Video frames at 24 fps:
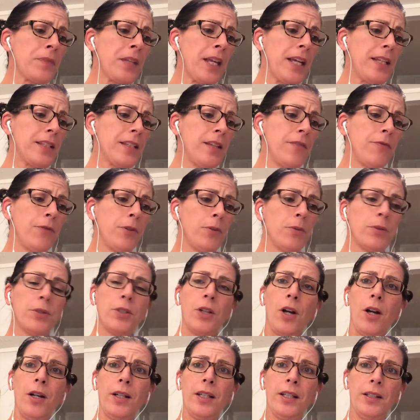as if he were
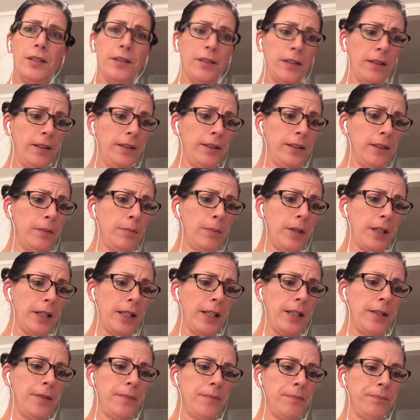talking to the little monkey.